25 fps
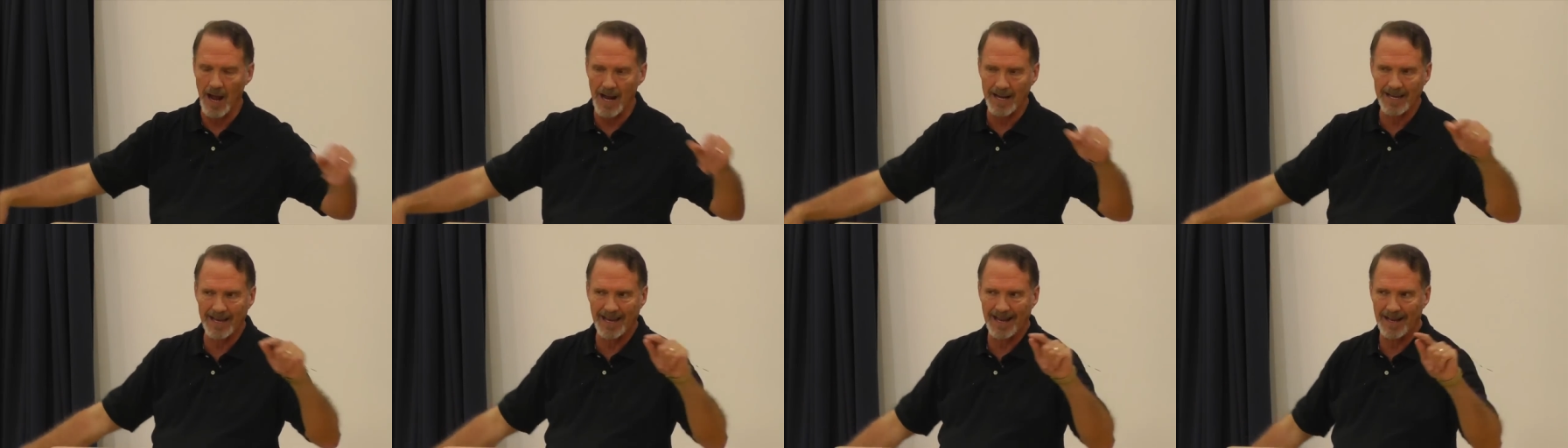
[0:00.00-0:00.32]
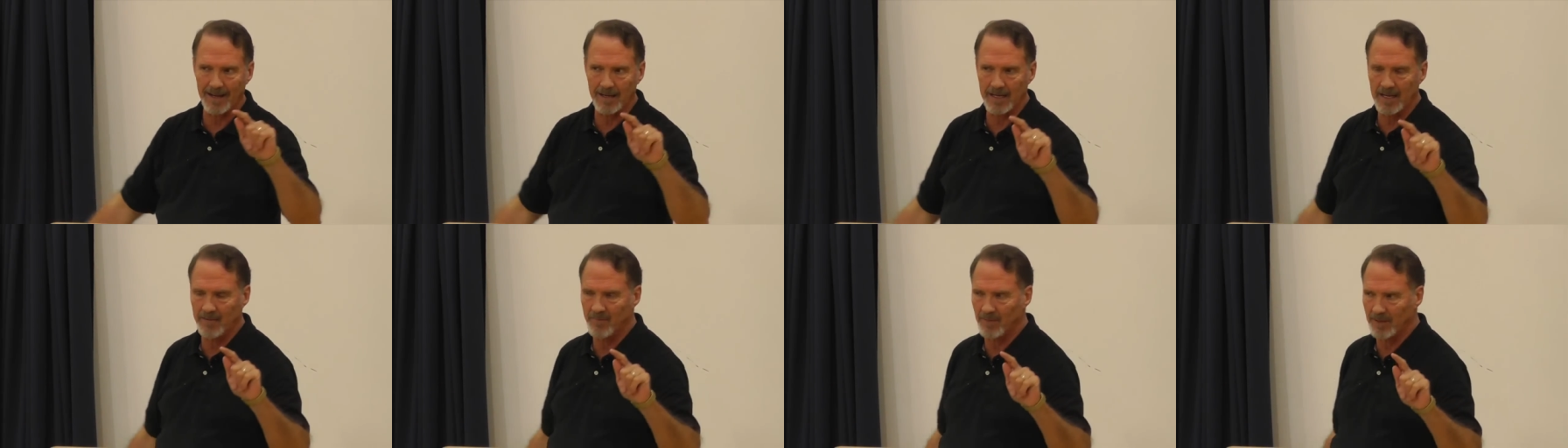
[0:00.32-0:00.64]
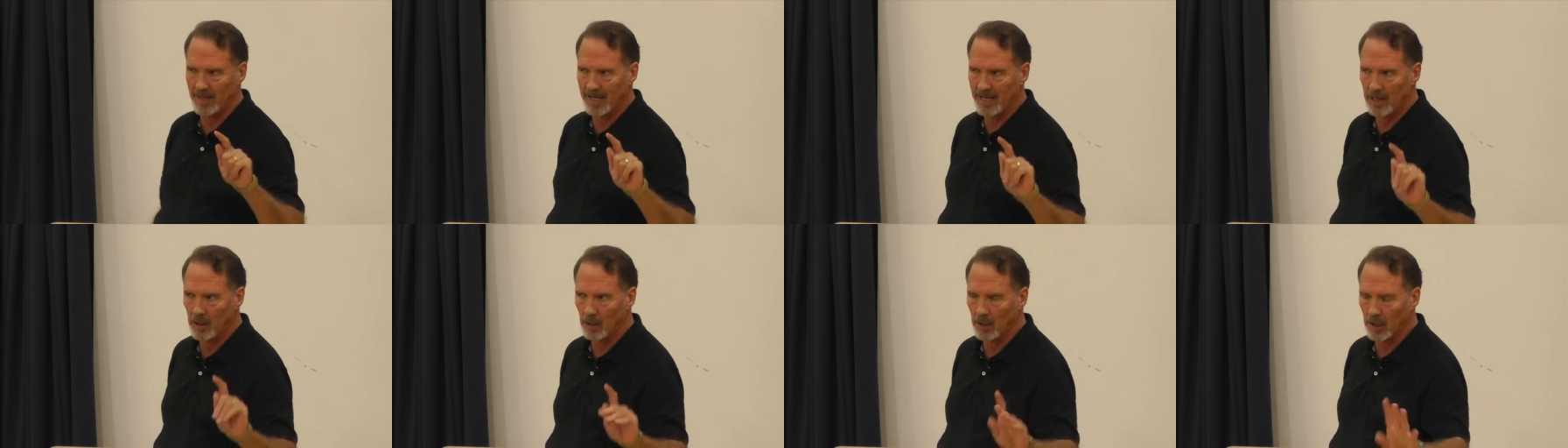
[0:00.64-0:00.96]
I can't
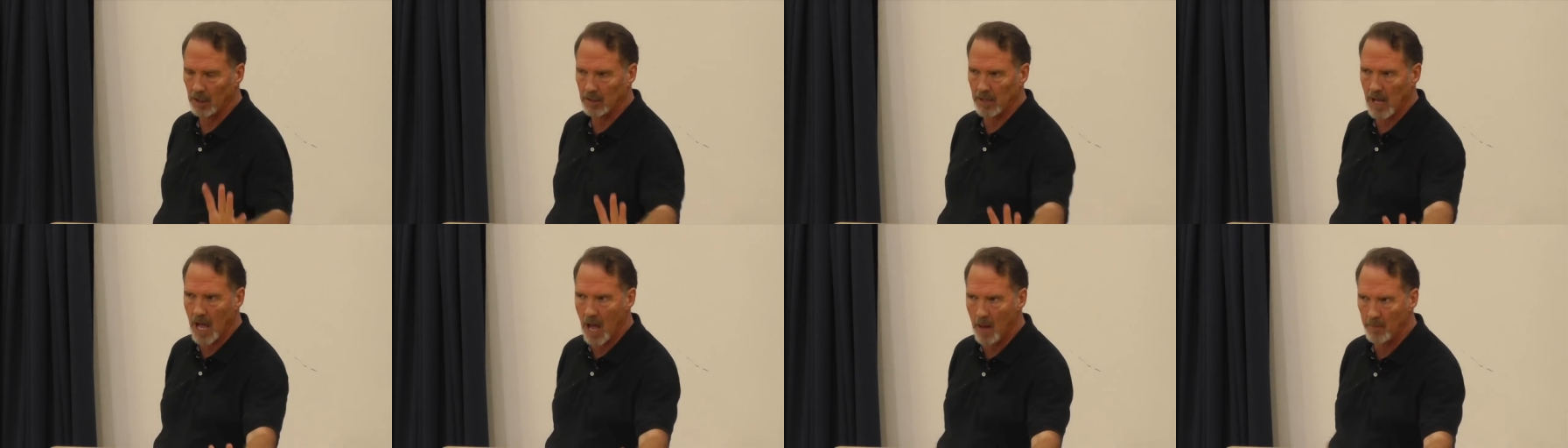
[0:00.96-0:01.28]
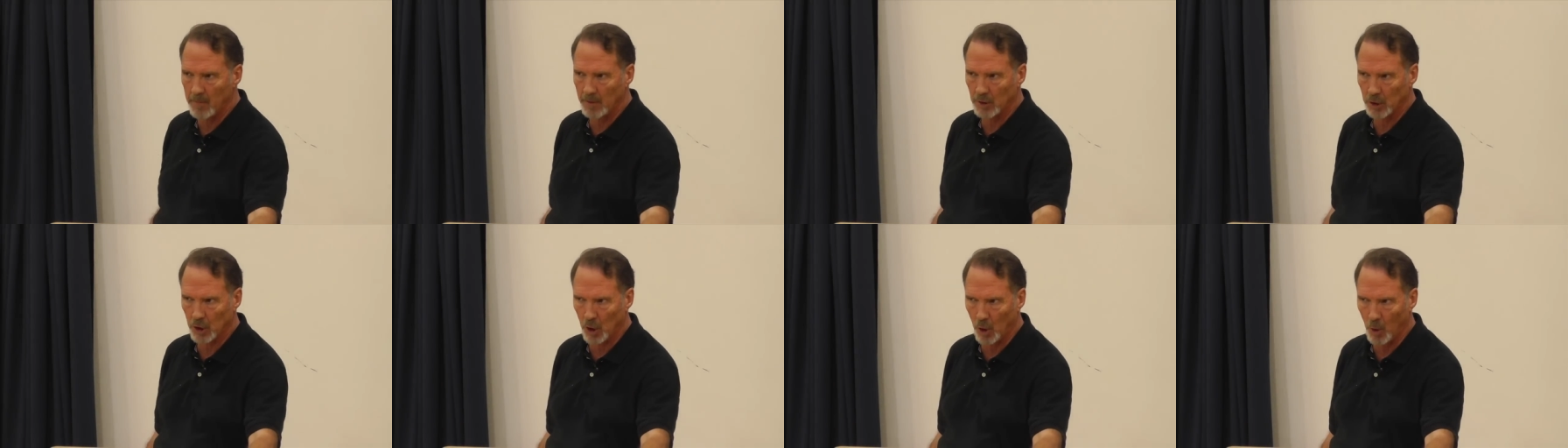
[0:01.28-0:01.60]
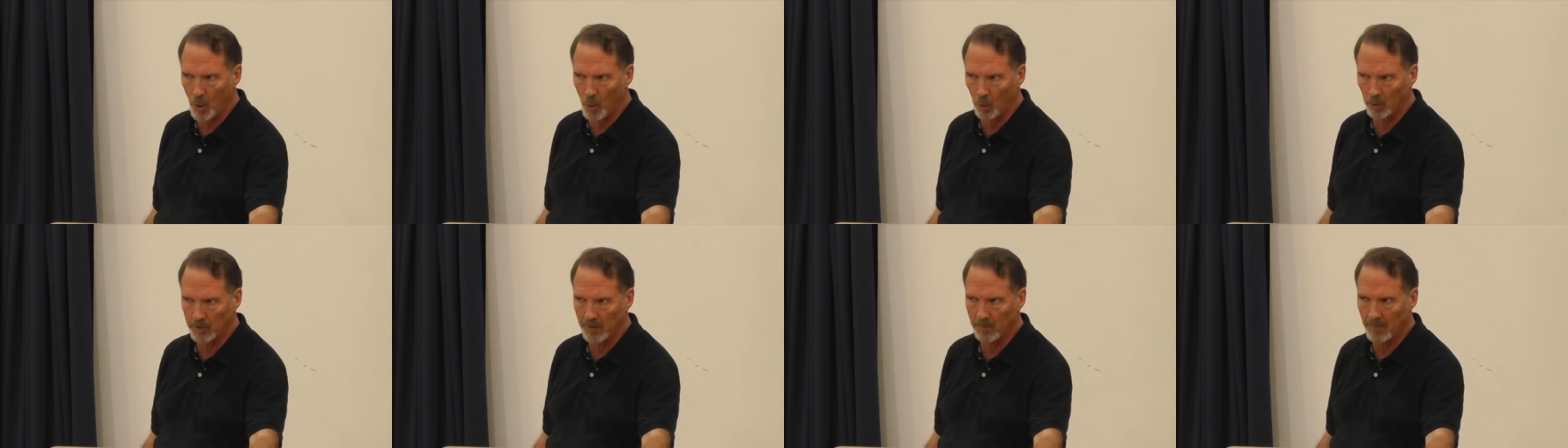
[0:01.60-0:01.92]
even heal a common
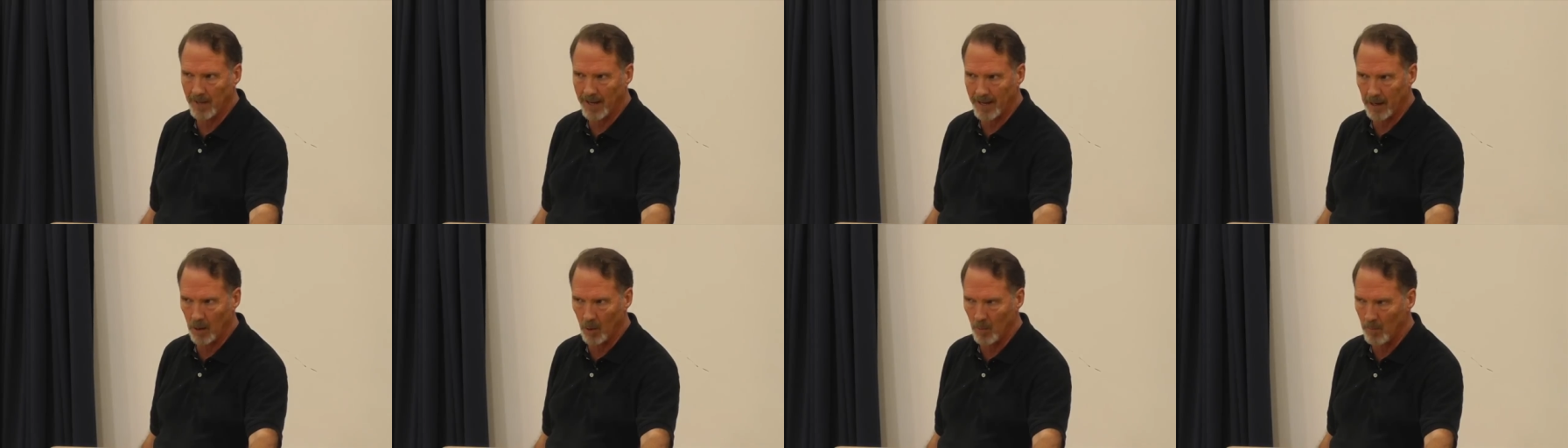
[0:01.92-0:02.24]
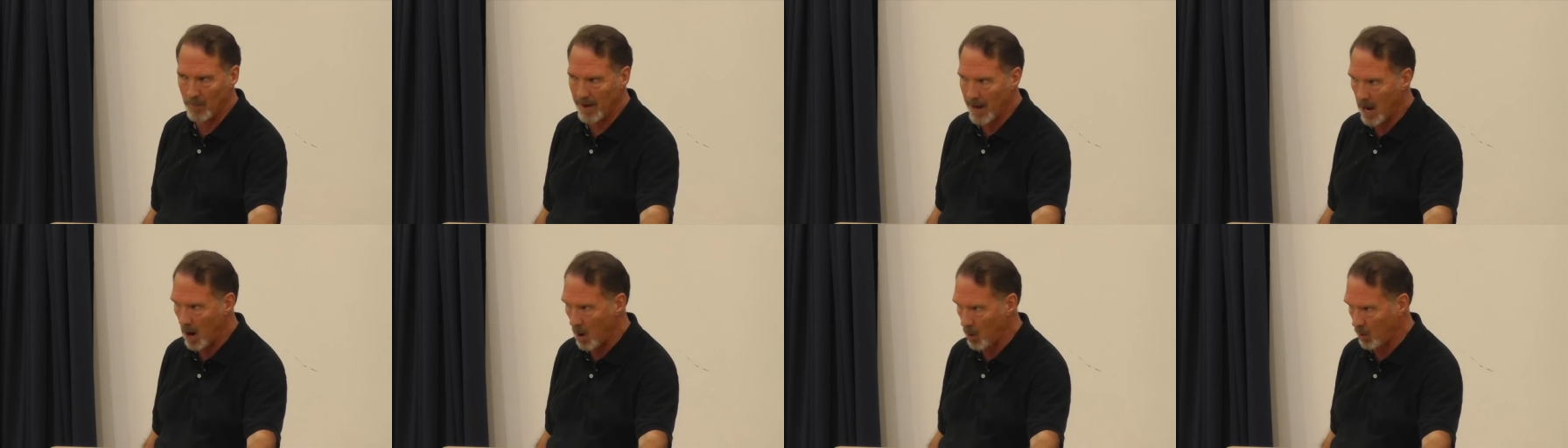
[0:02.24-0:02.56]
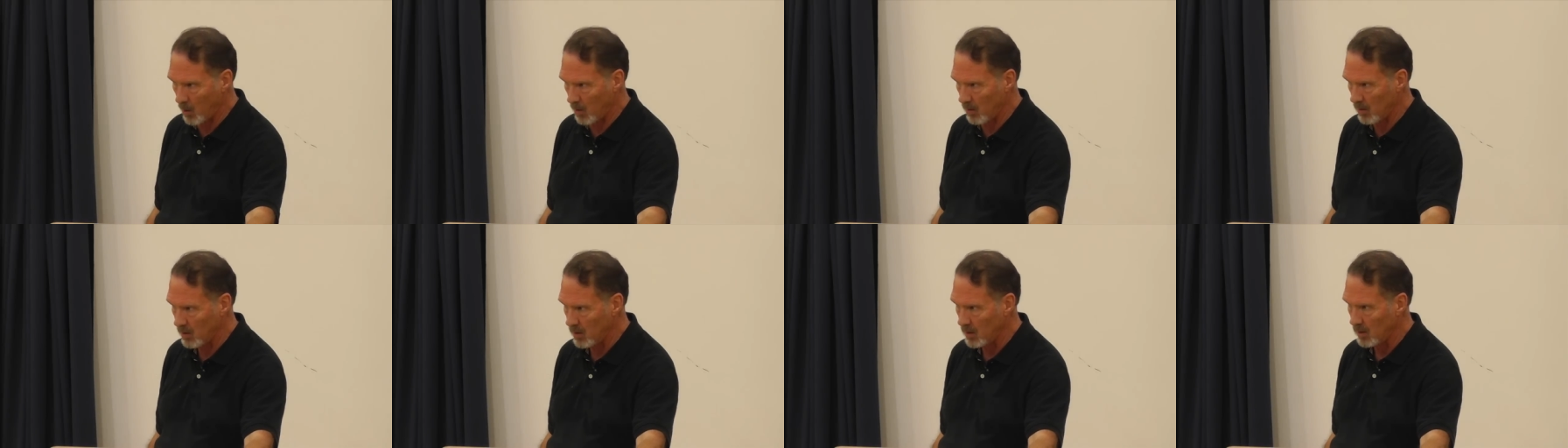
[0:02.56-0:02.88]
cold in my own
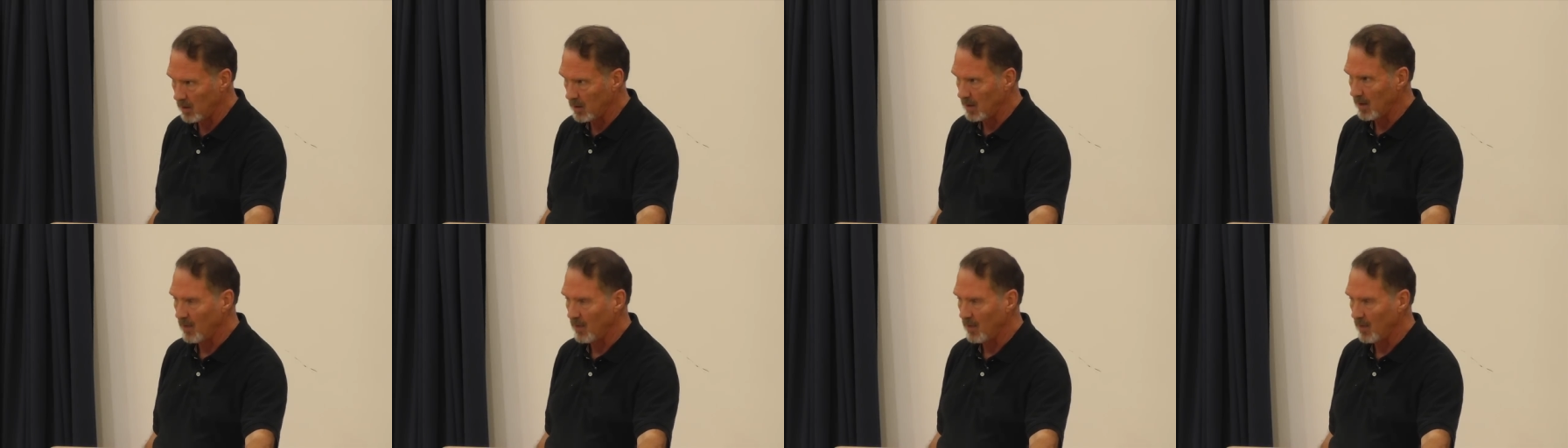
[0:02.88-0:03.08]
power.